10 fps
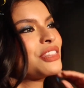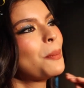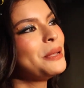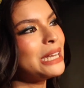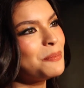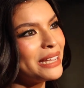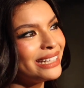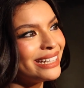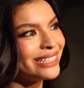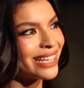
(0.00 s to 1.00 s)
The
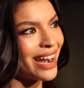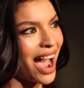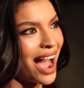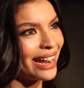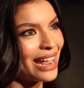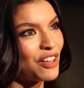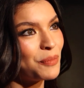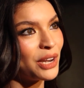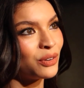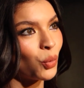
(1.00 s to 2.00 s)
Binibinis and I
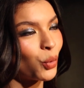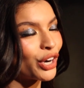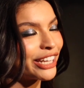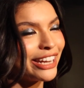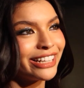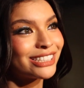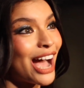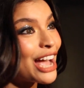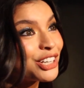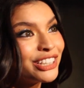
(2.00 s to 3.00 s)
have been working
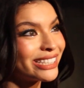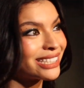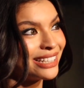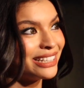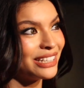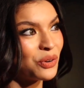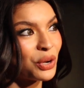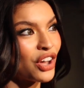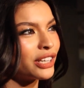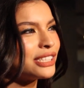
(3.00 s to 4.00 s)
tirelessly
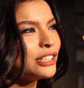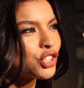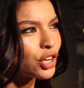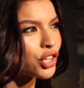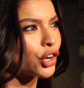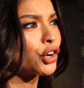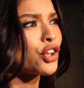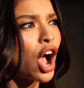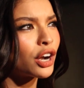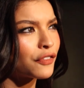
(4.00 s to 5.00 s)
with our teachers, our
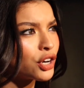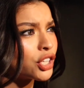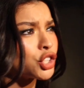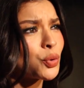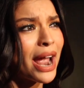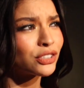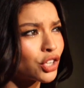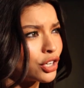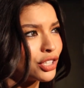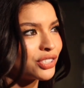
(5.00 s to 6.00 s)
choreographers, our
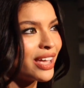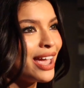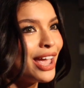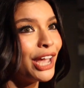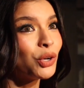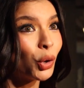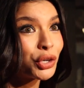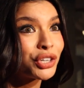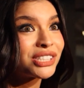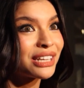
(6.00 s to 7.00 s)
directors, in
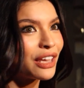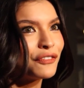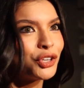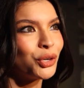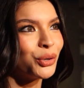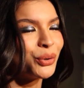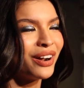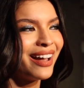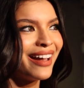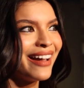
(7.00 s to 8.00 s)
order to give you
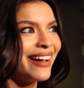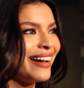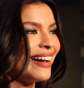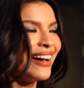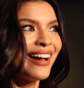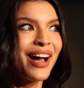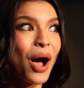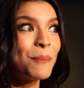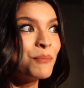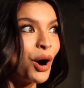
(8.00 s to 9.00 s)

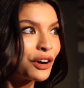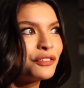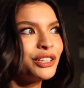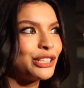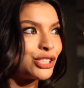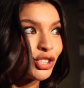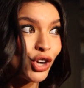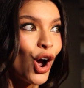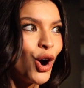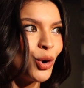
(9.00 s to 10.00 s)
a marvelous
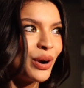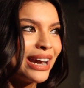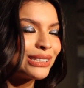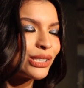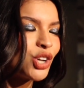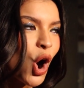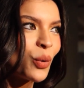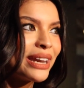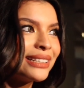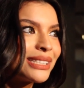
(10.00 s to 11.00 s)
show. It's
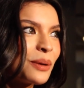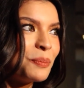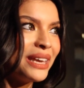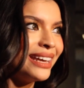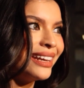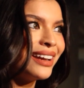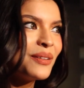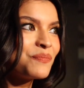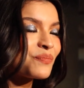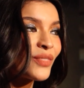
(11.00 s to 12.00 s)
going to be
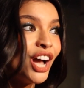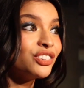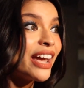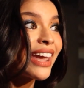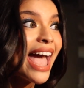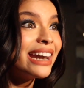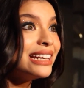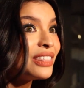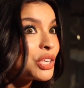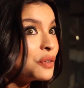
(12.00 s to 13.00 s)
unlike
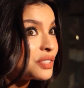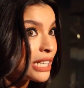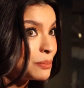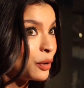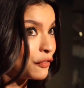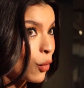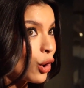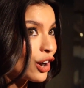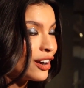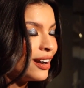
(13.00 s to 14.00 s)
anything you've seen
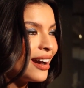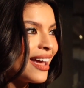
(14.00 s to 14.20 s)
before.